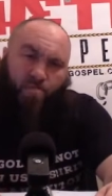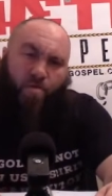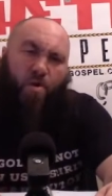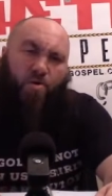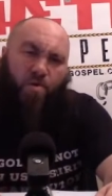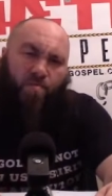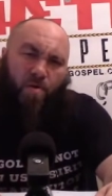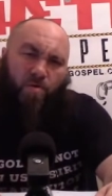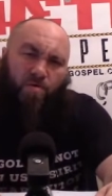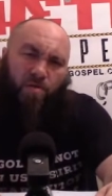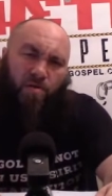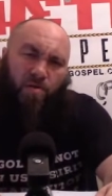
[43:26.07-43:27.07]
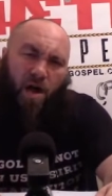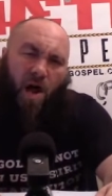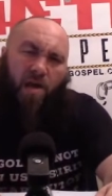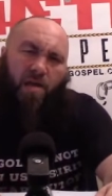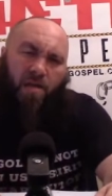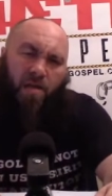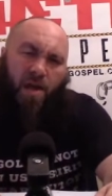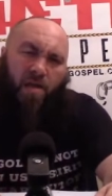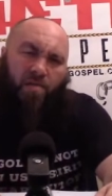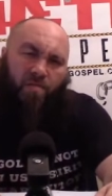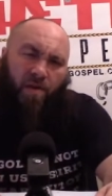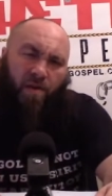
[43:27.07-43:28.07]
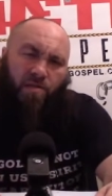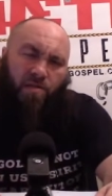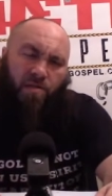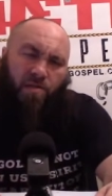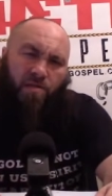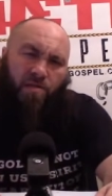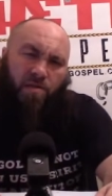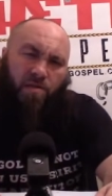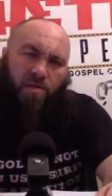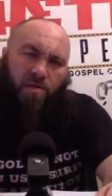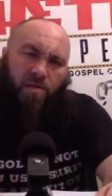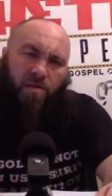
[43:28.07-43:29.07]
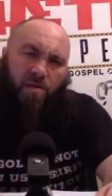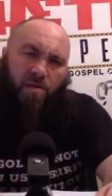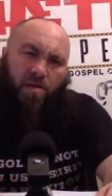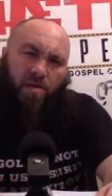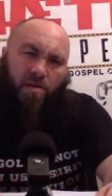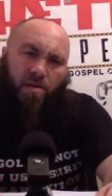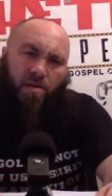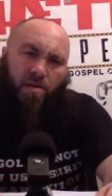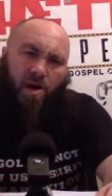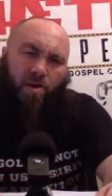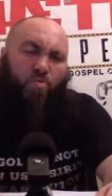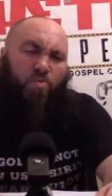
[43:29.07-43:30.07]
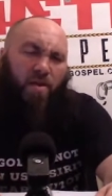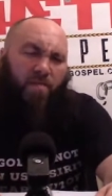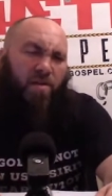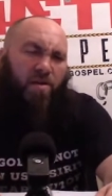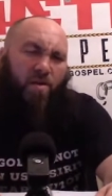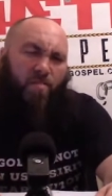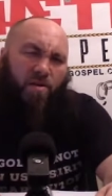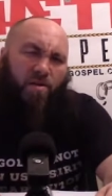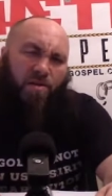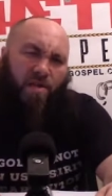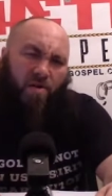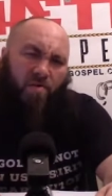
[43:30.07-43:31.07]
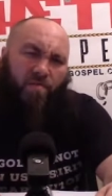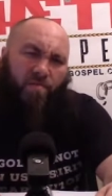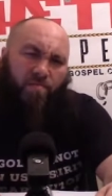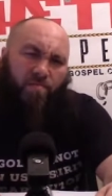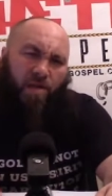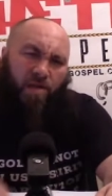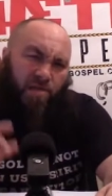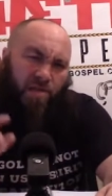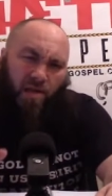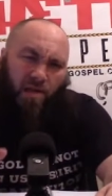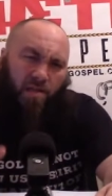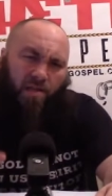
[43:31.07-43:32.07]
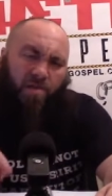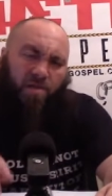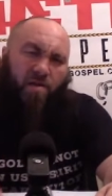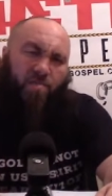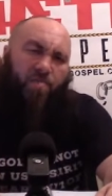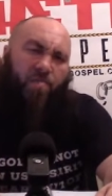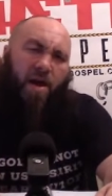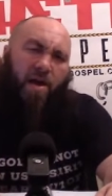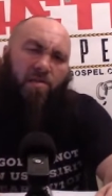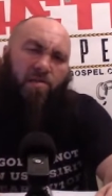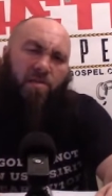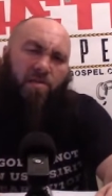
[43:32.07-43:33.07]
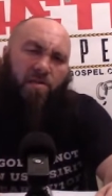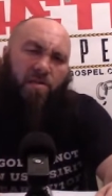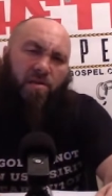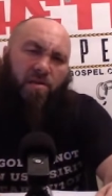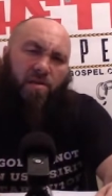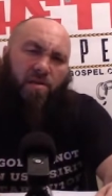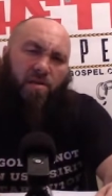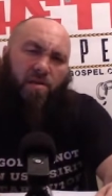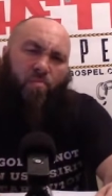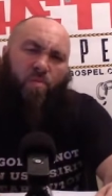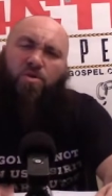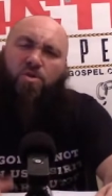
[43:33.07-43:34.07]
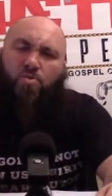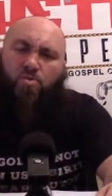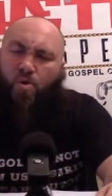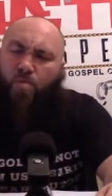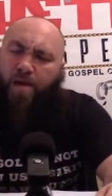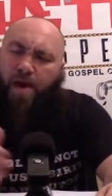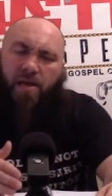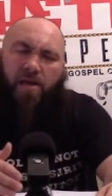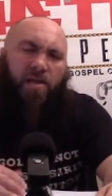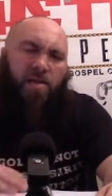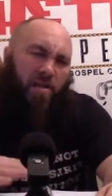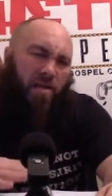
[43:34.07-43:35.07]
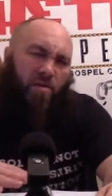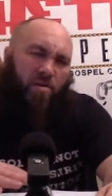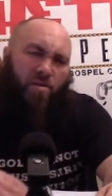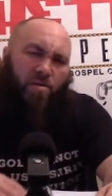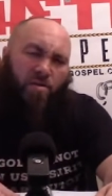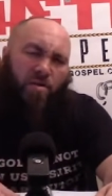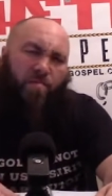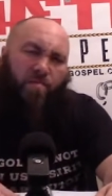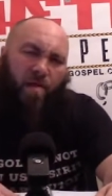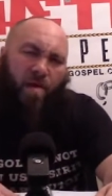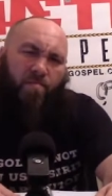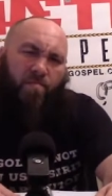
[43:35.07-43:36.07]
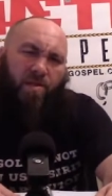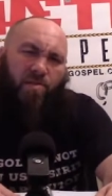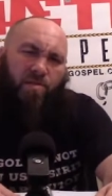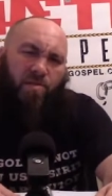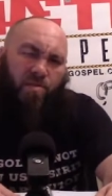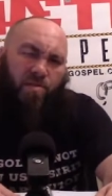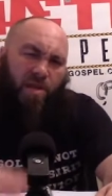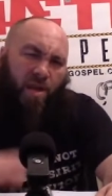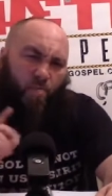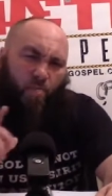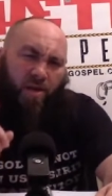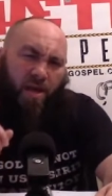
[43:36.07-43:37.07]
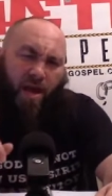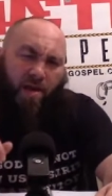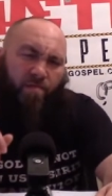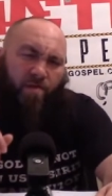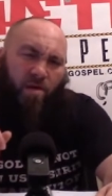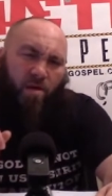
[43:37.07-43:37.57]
Pergamos, height and elevation. Are you lifting up yourself instead of lifting up Christ? Why don't you go back and click on some of our messages that we have